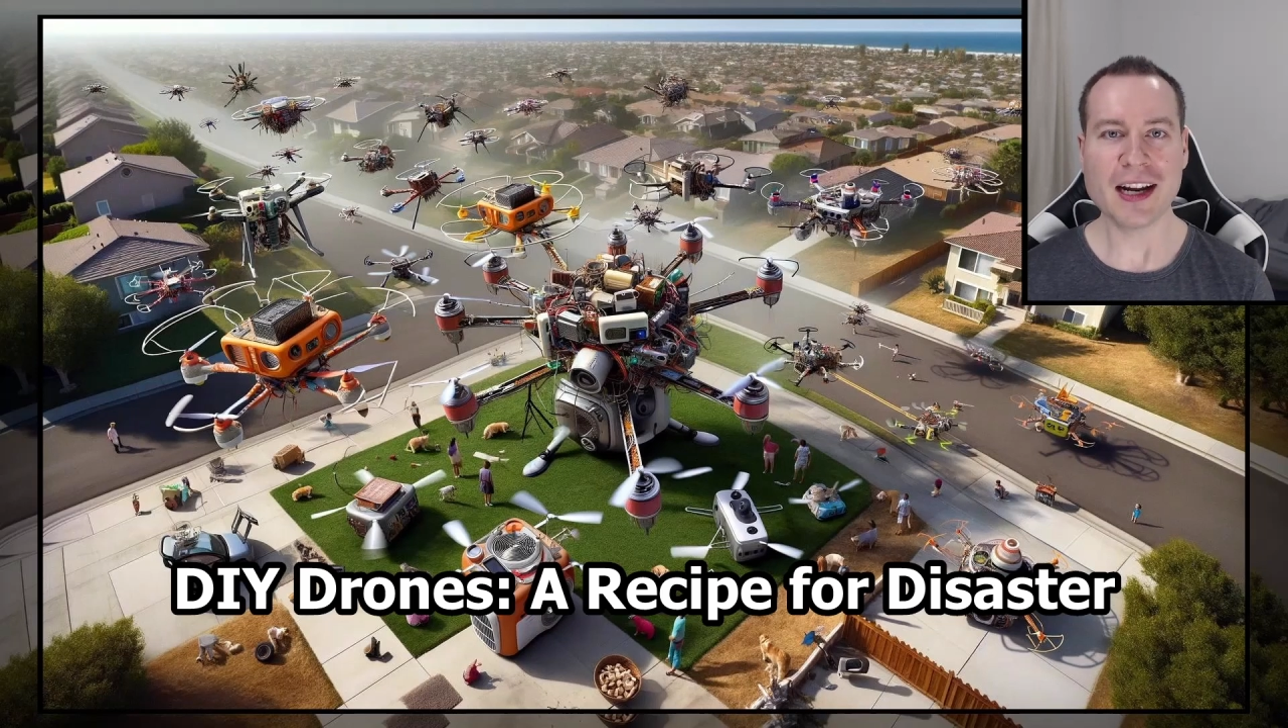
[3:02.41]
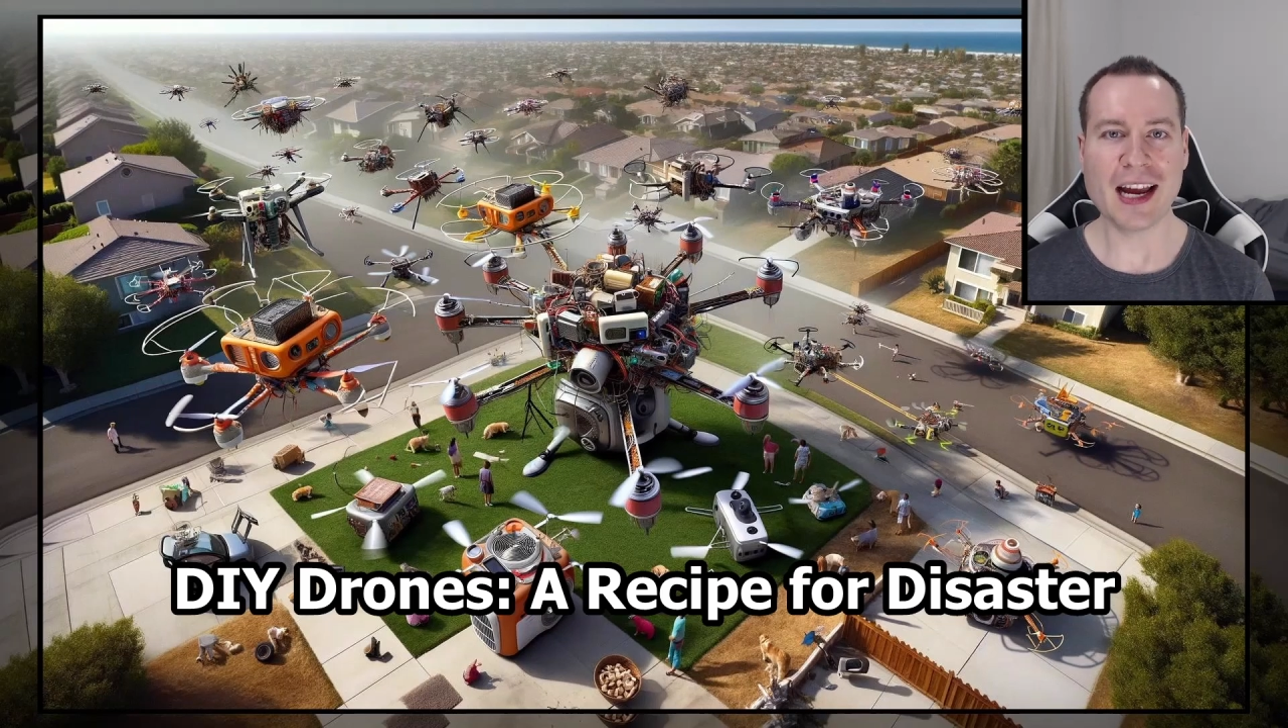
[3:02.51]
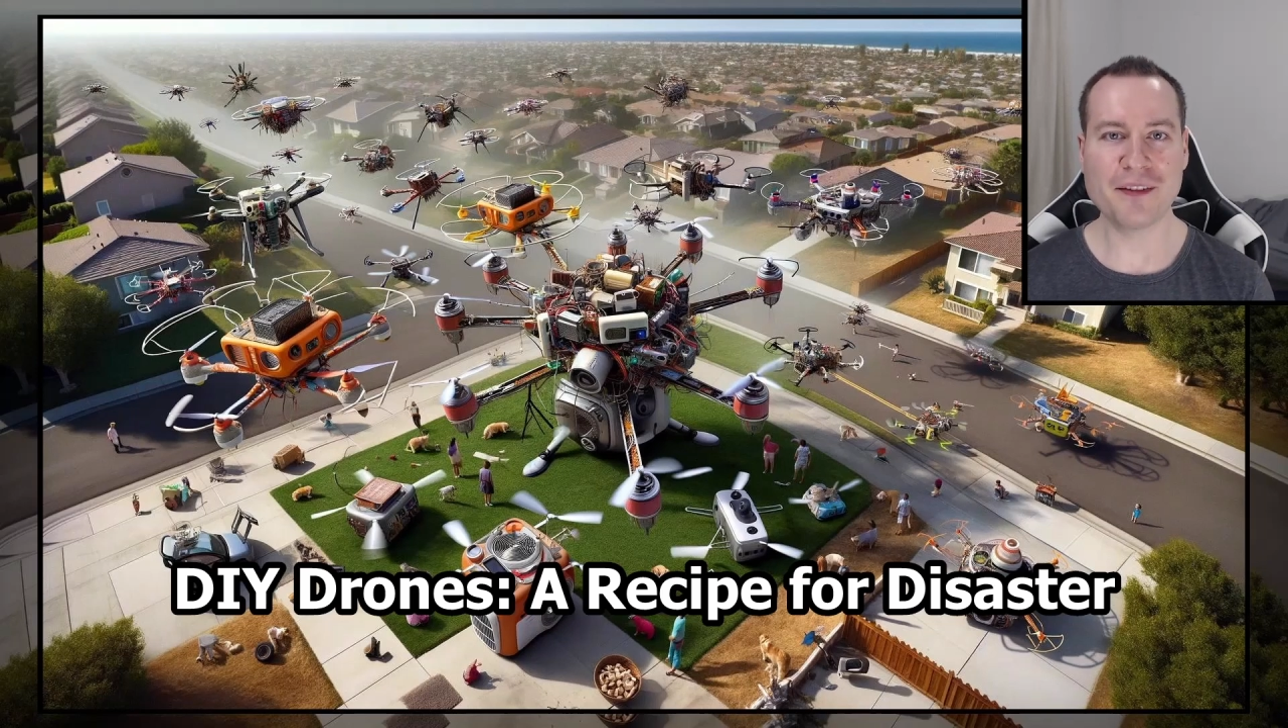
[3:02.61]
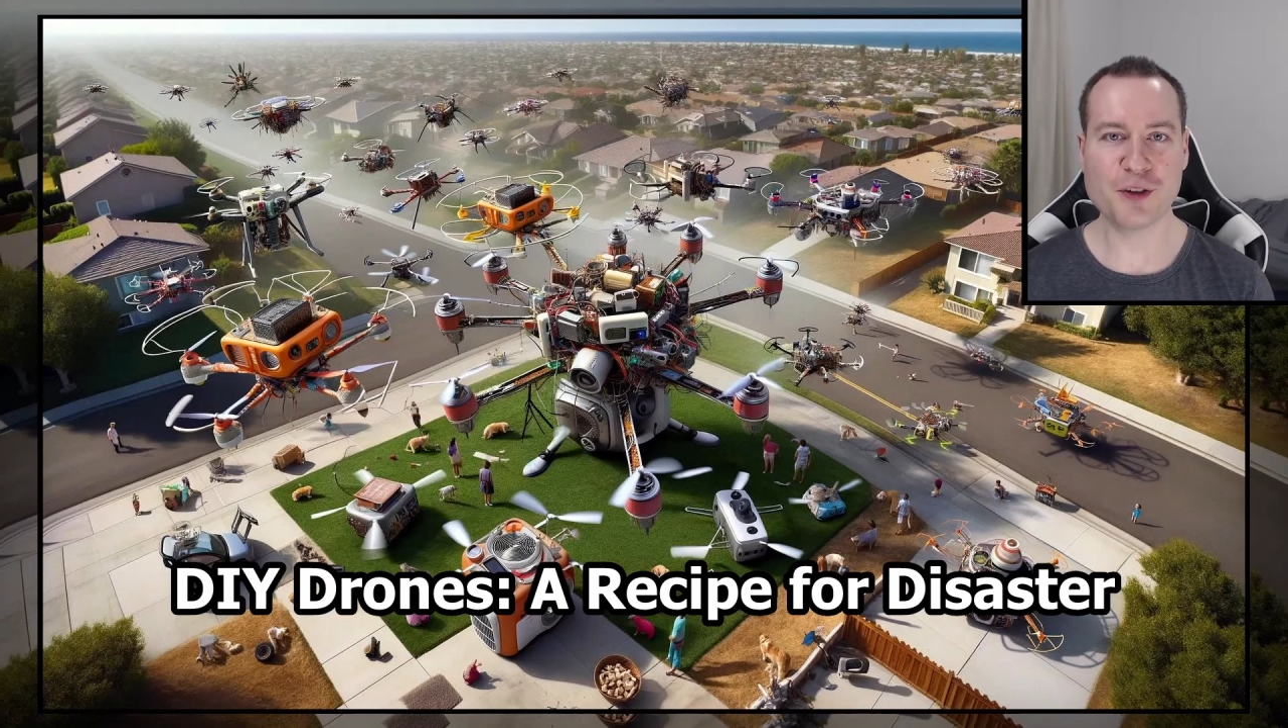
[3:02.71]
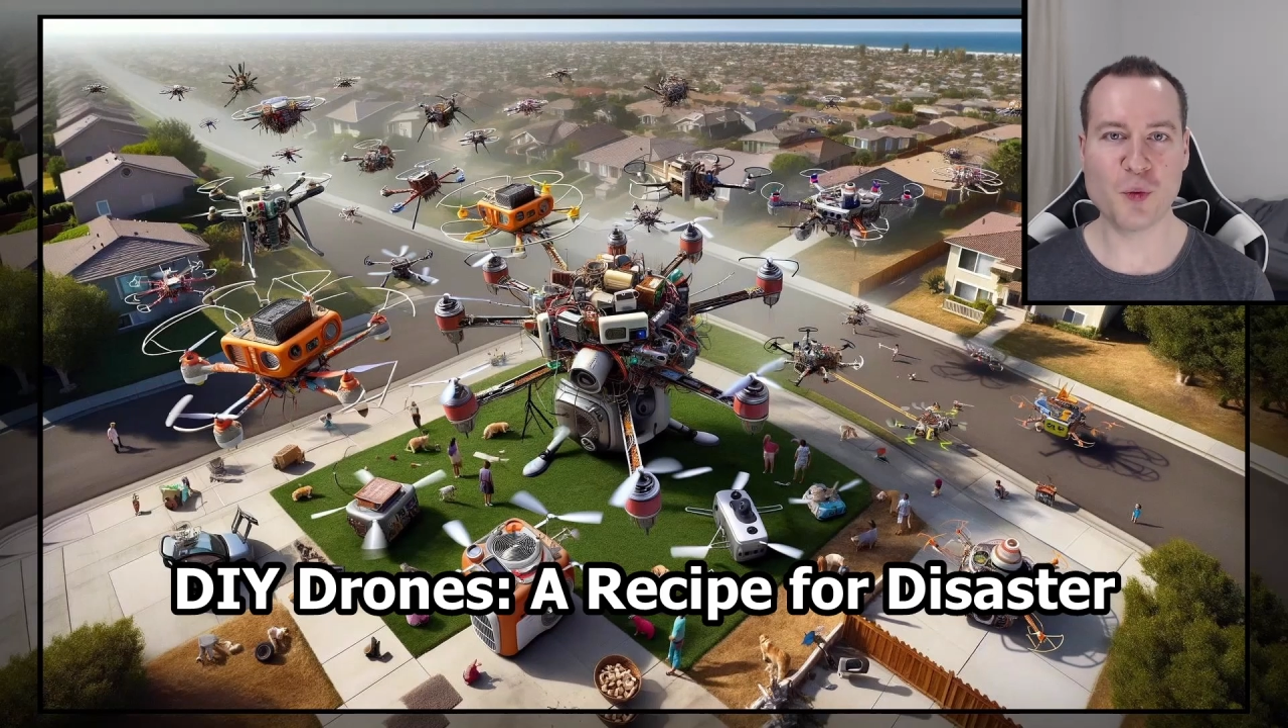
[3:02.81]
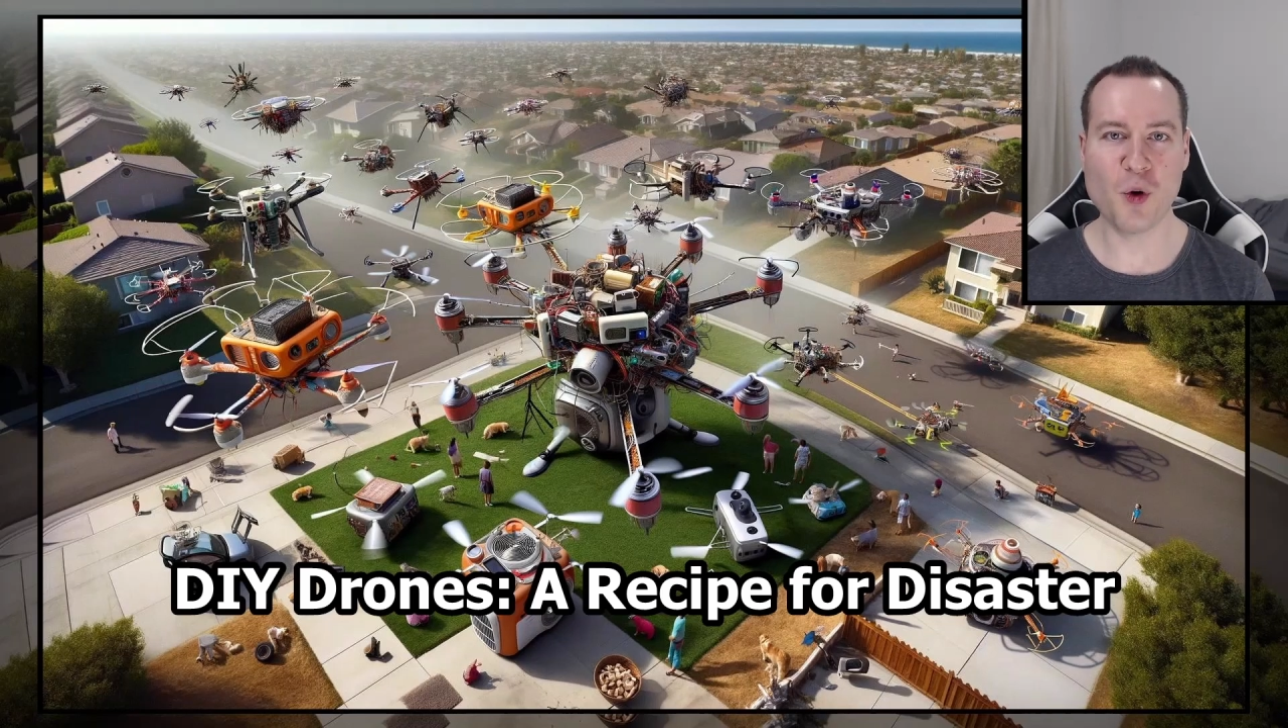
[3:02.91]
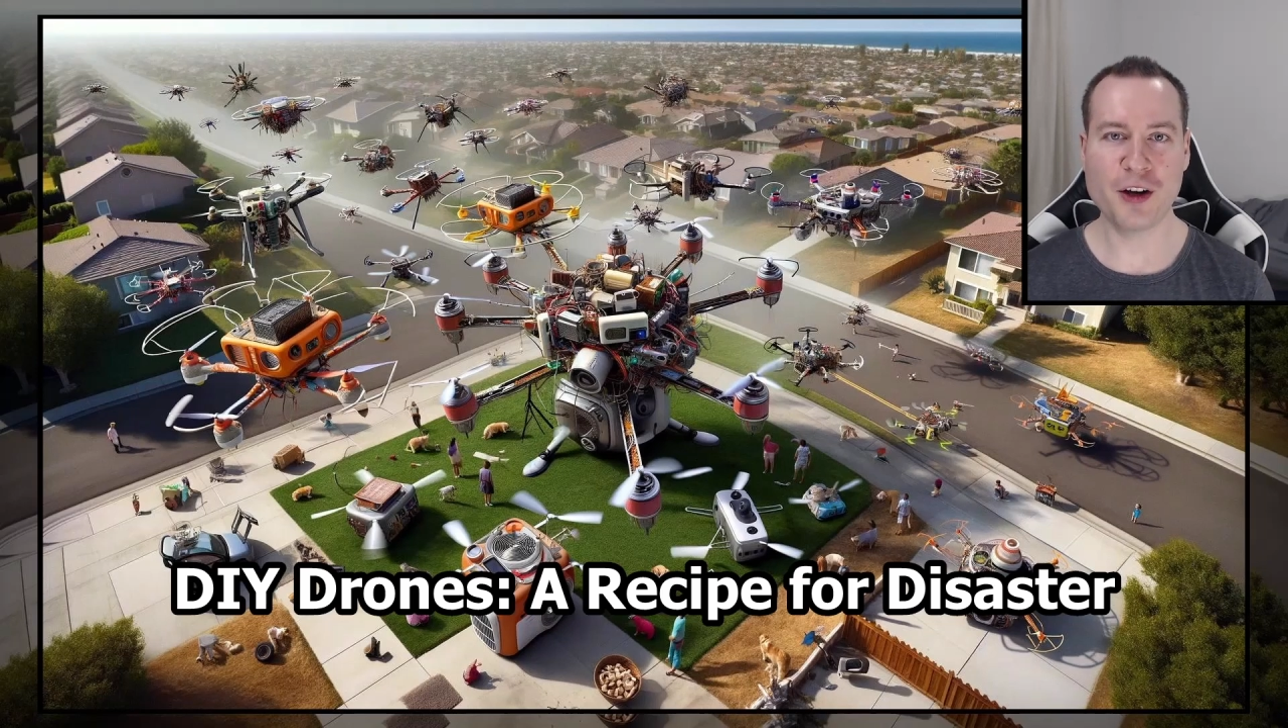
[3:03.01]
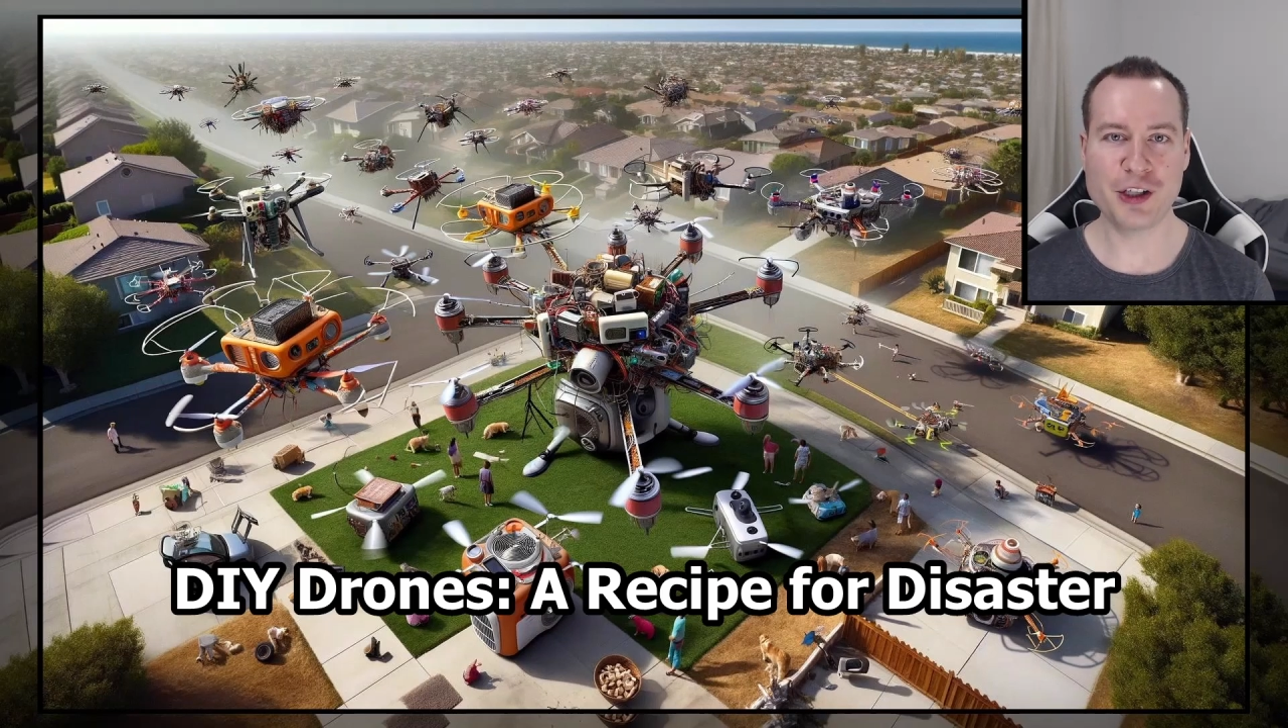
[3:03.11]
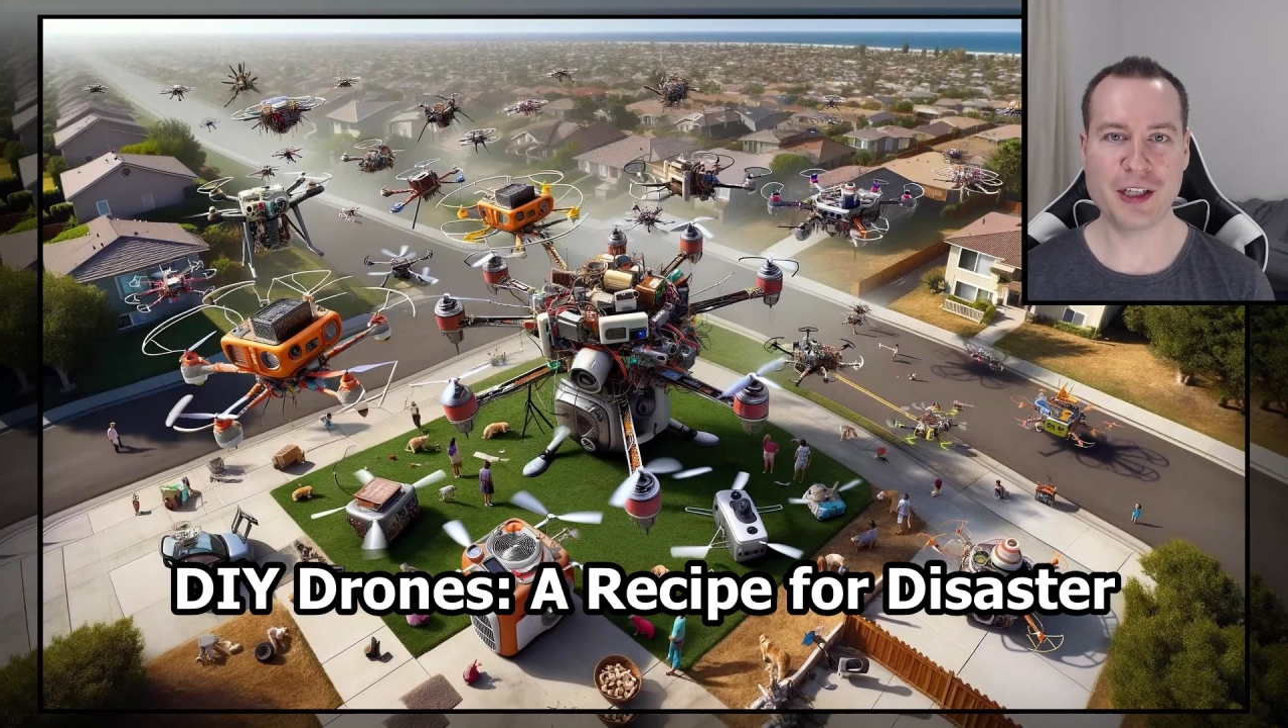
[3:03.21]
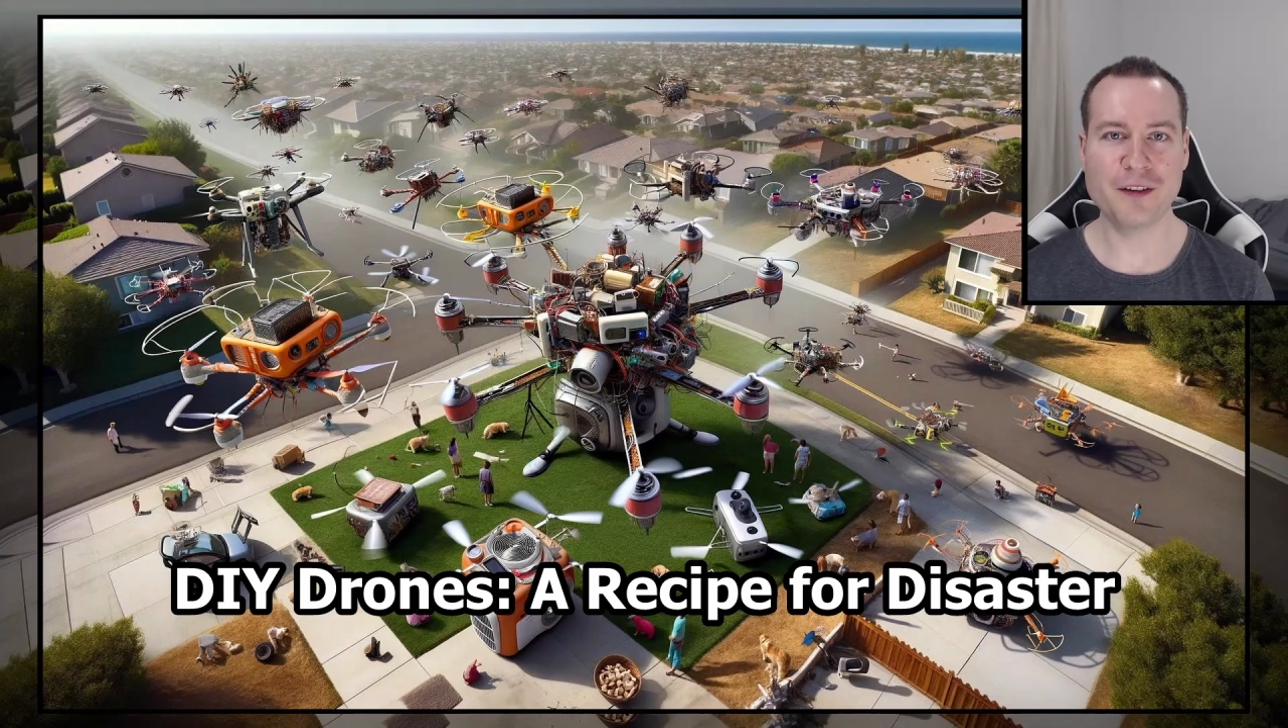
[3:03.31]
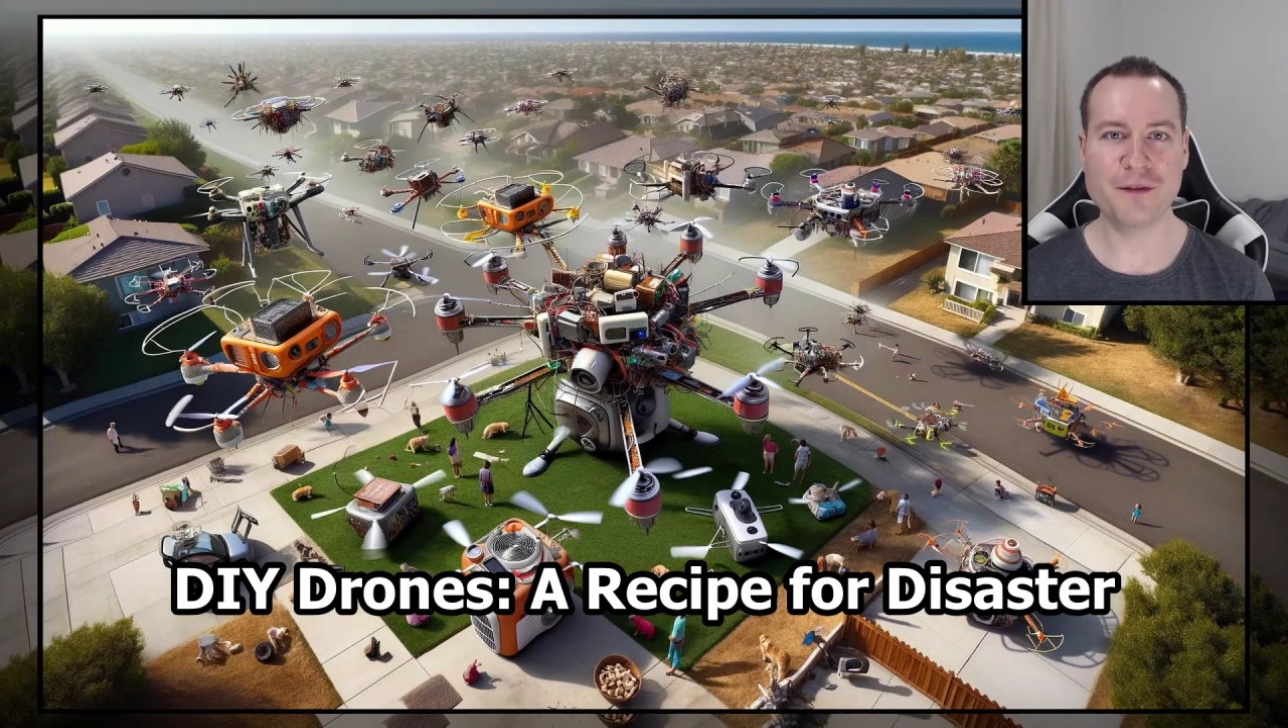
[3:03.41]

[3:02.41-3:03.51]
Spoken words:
after watching a